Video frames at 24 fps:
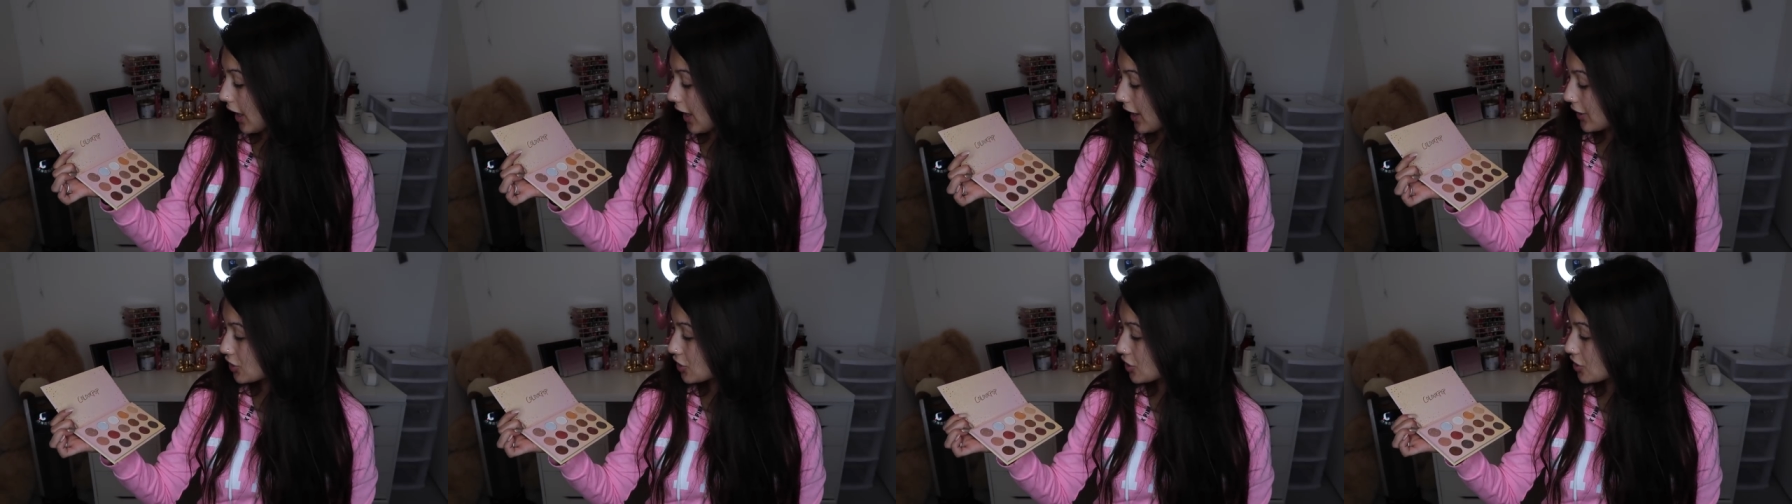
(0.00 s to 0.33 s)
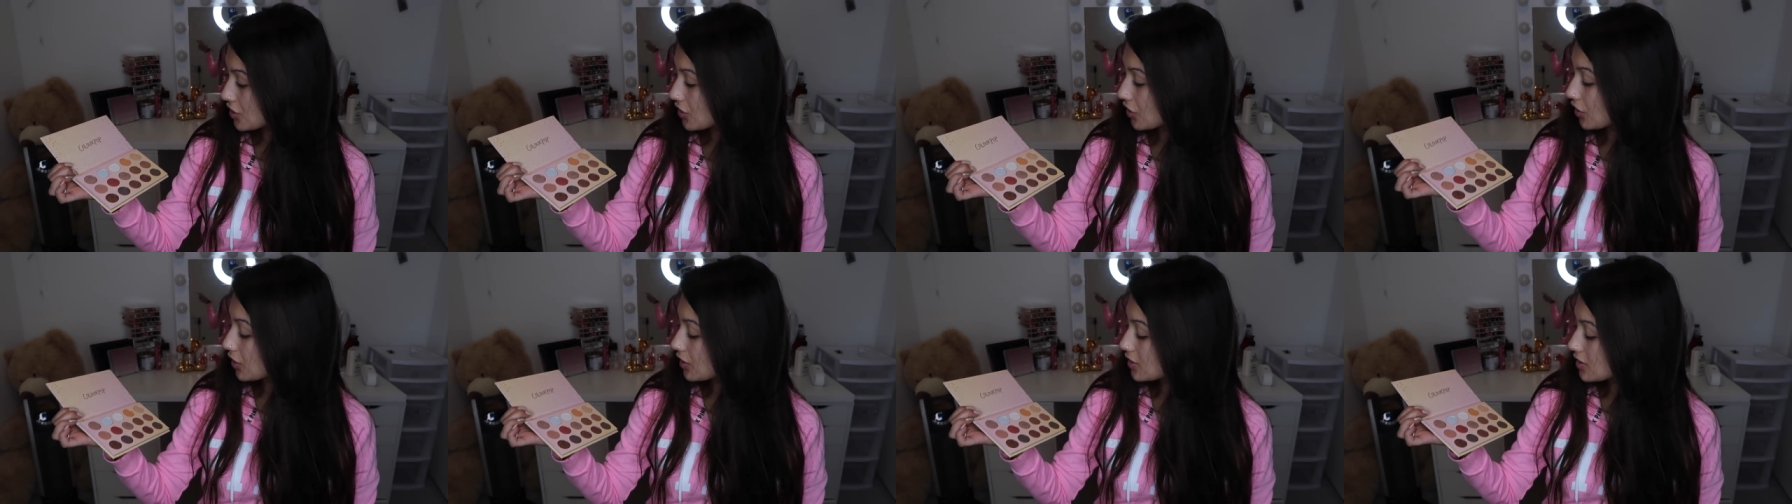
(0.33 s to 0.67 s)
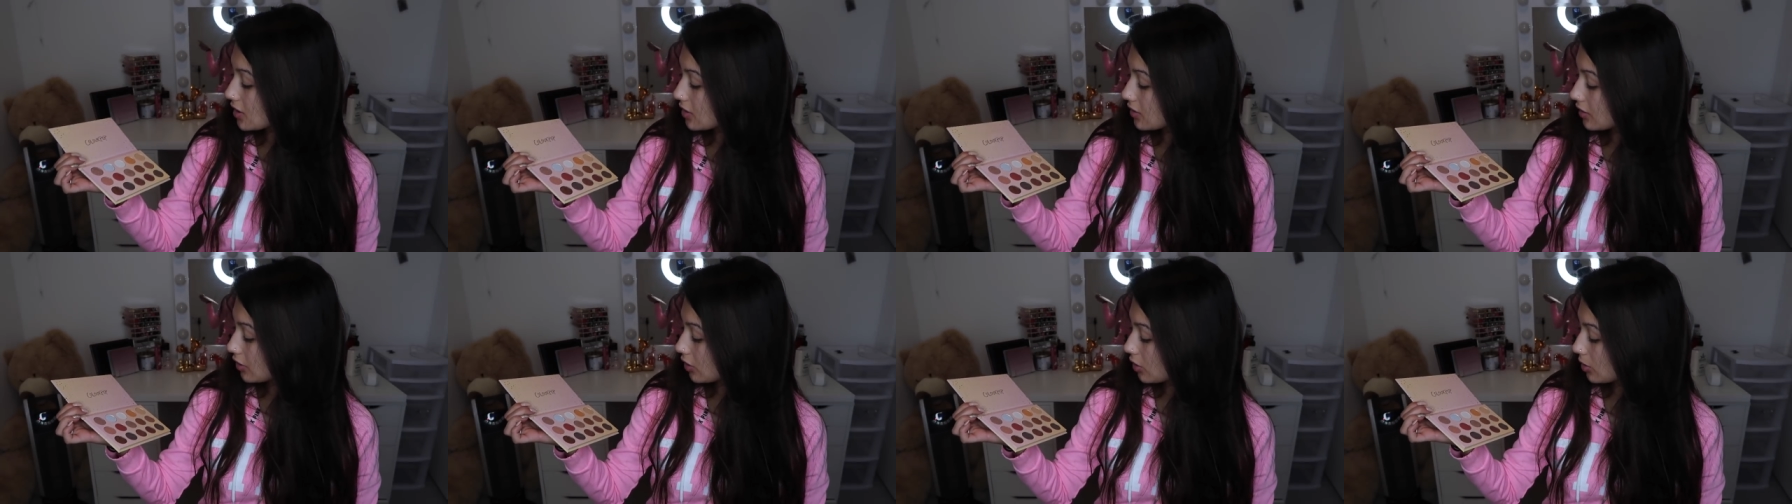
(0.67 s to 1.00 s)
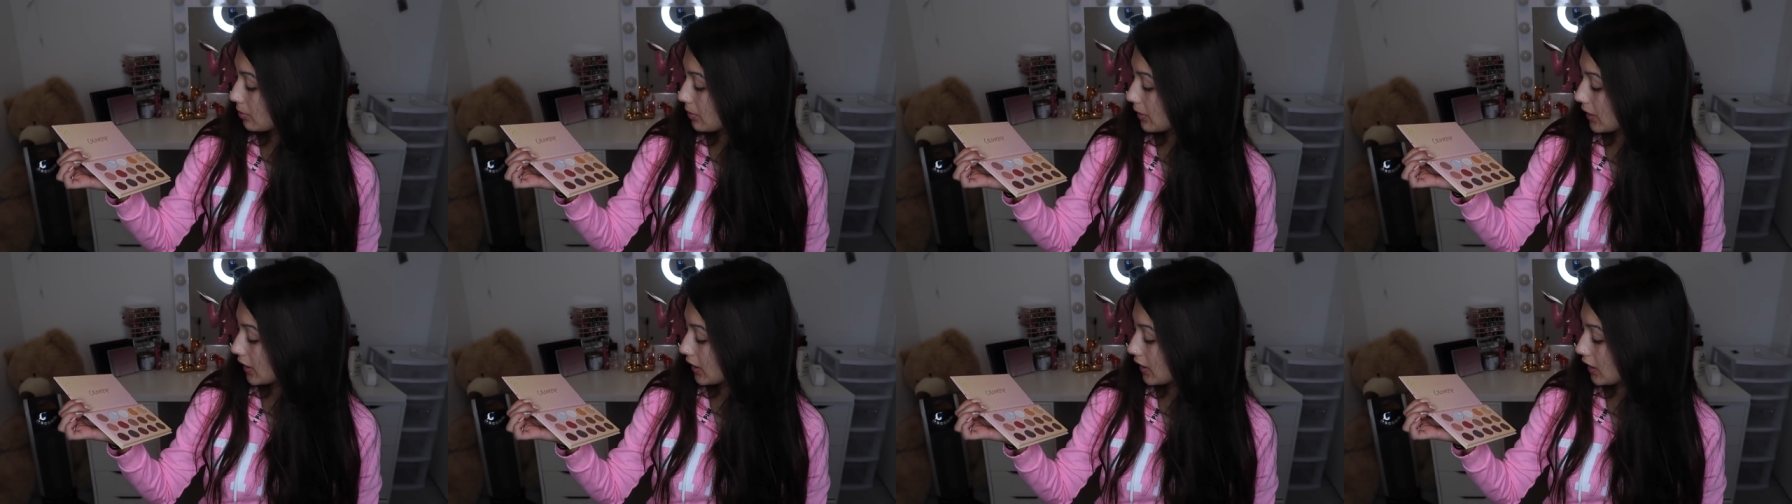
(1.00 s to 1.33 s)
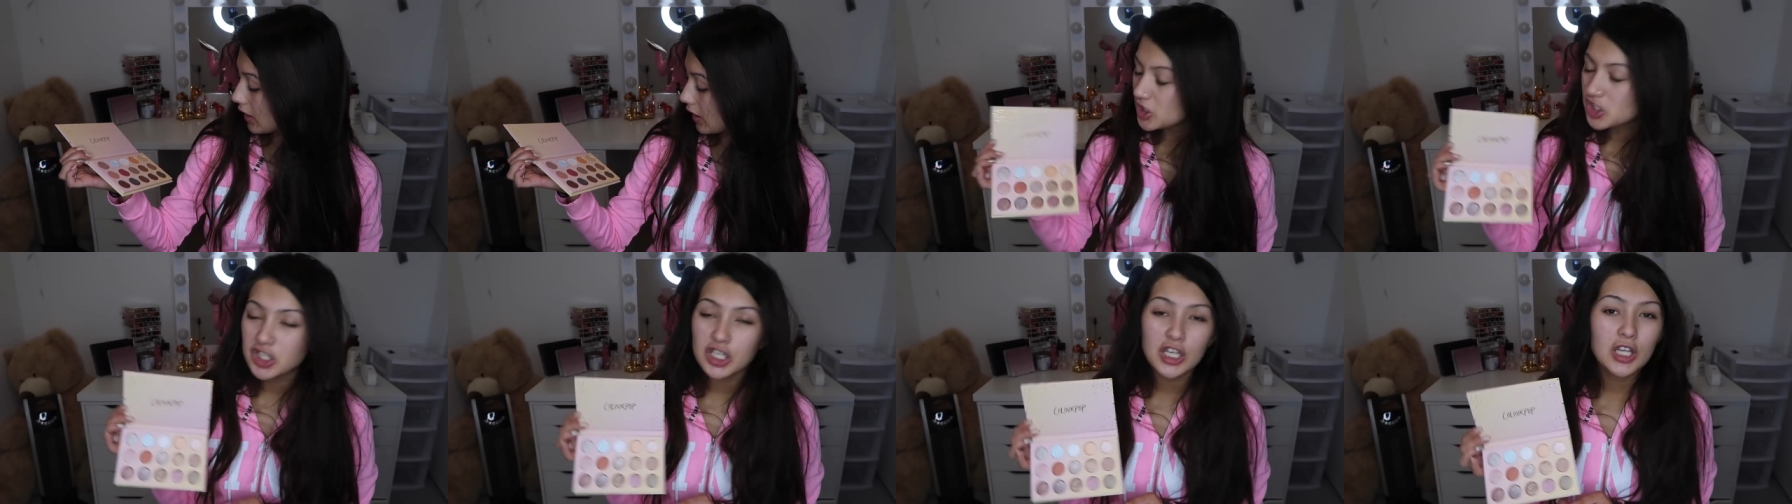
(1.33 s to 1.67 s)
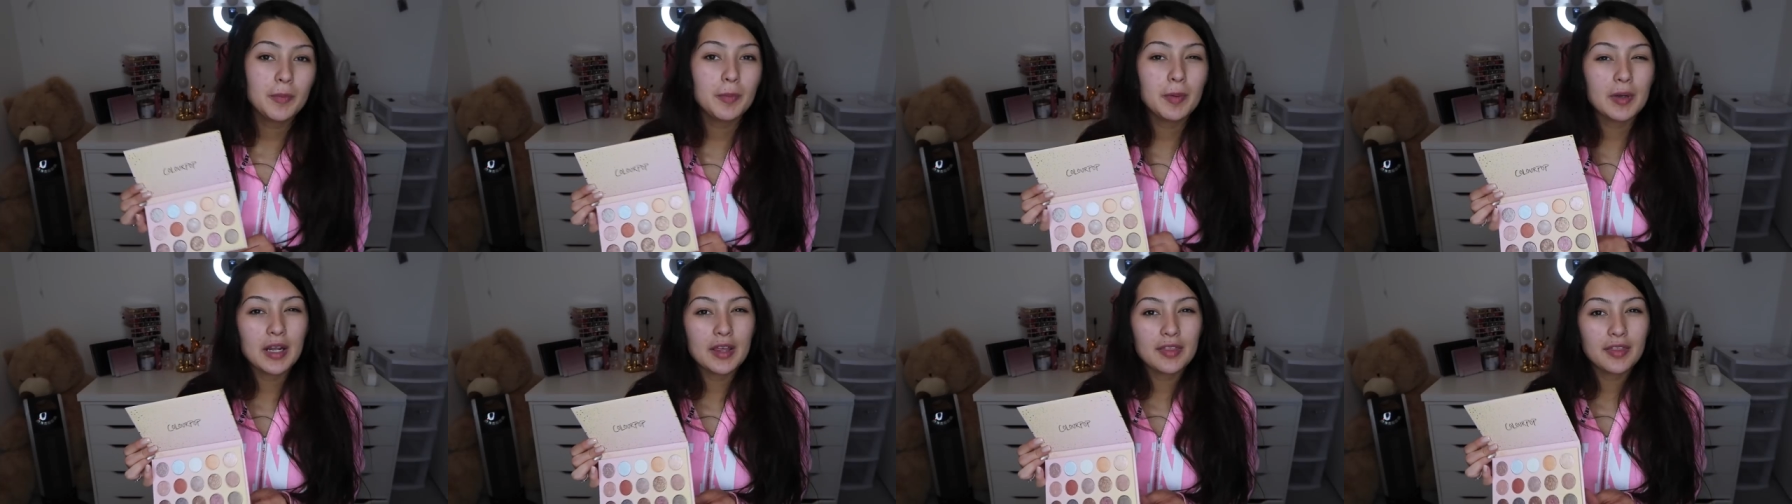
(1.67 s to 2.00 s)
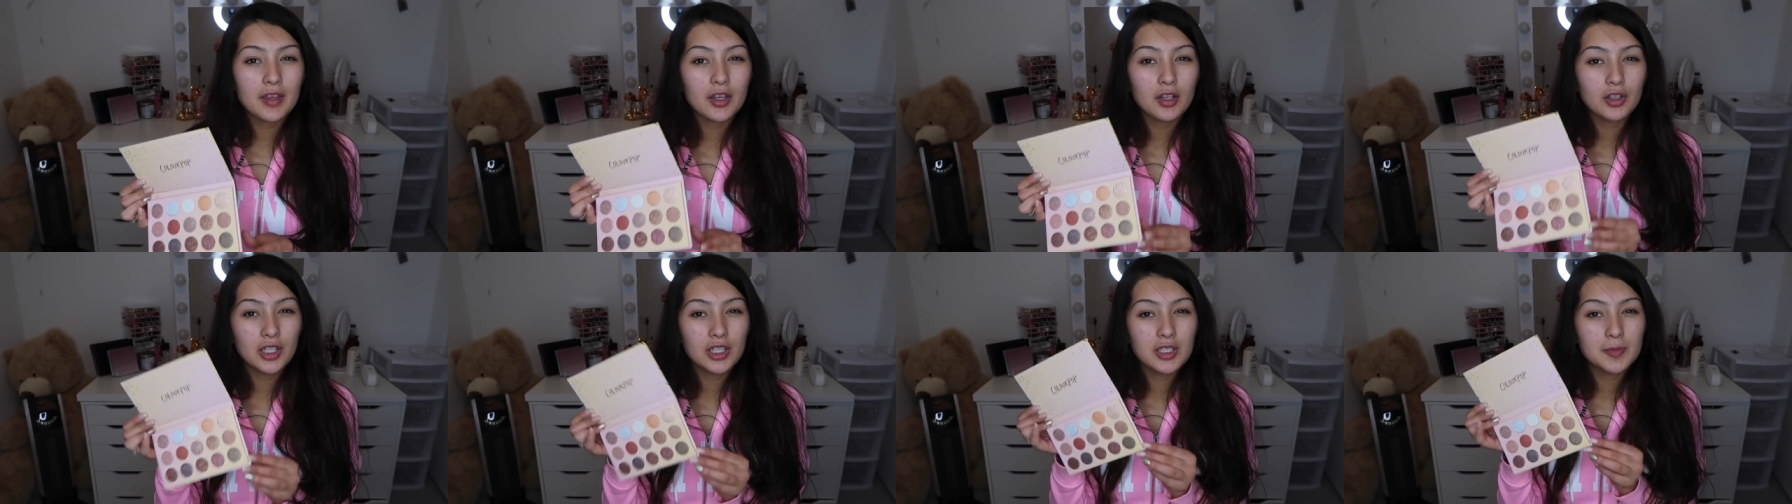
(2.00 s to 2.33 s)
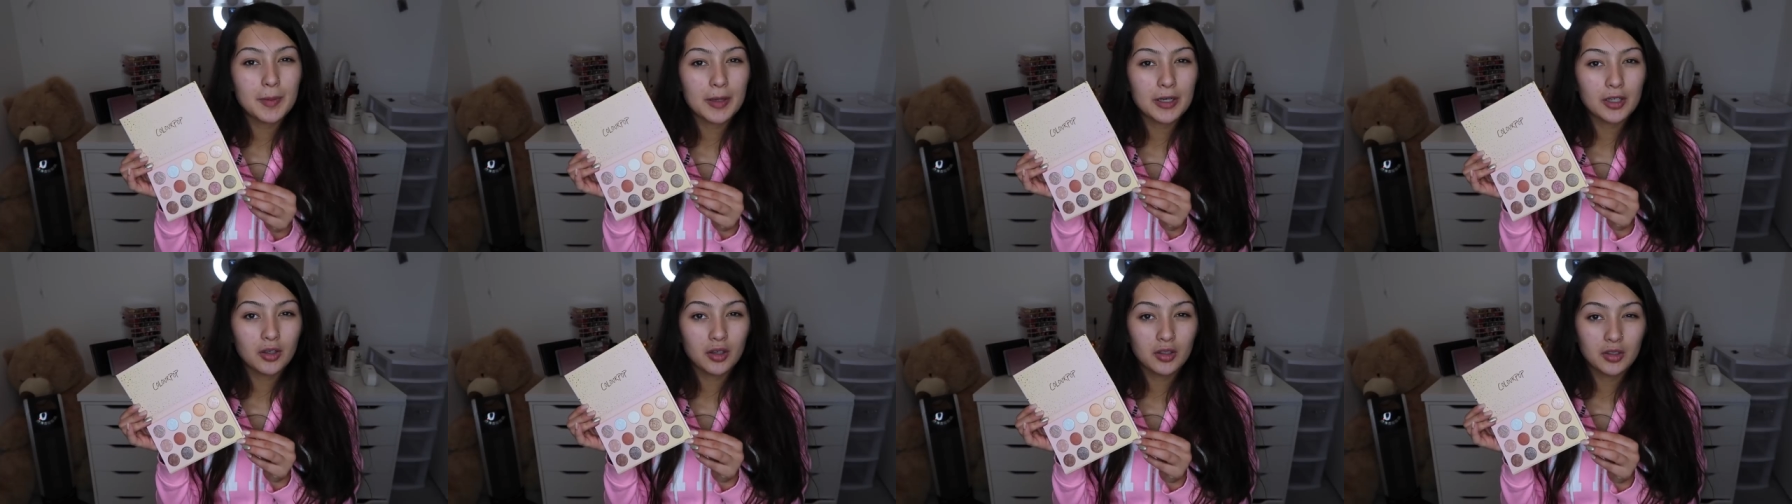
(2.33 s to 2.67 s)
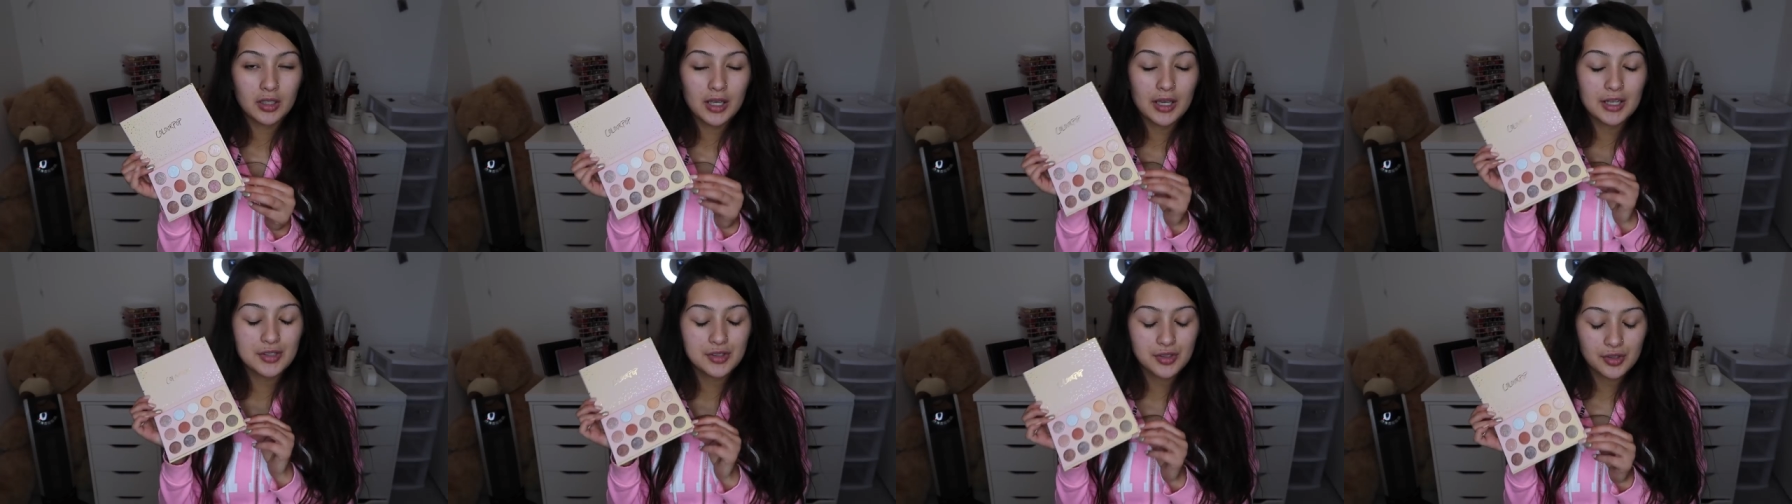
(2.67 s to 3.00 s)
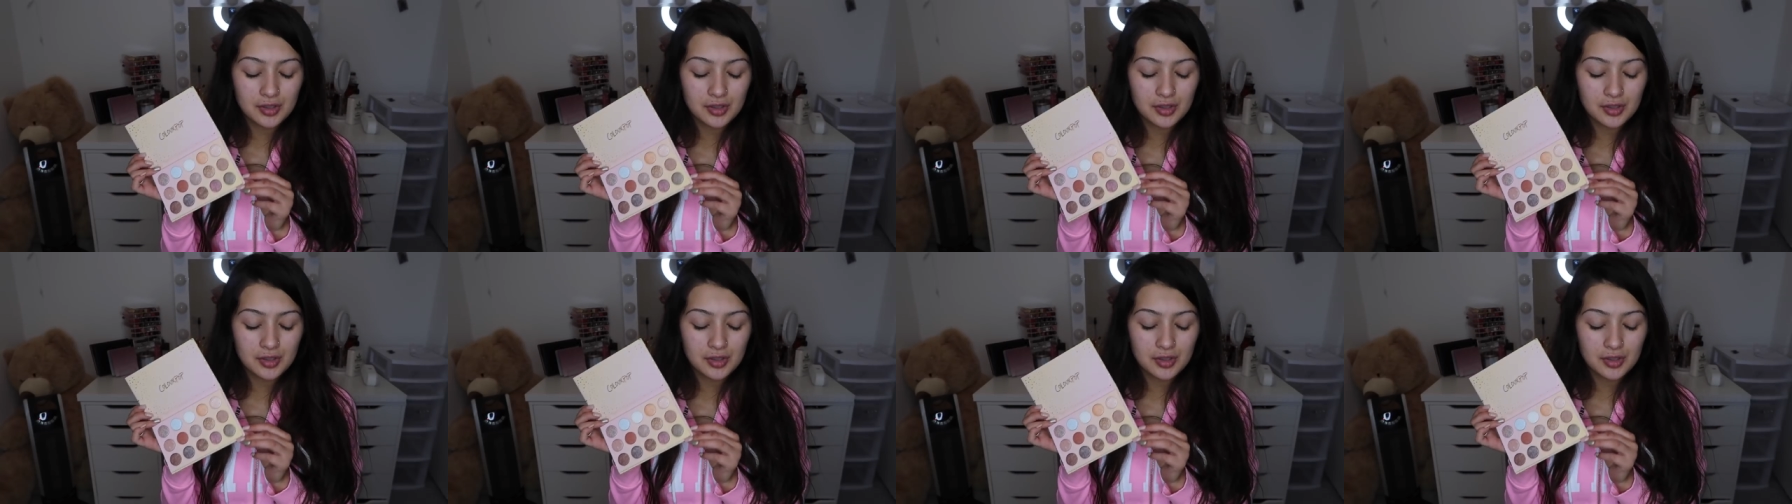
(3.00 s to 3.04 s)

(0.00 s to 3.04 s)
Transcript: It just looks a little bit cheap and I think it looked better online.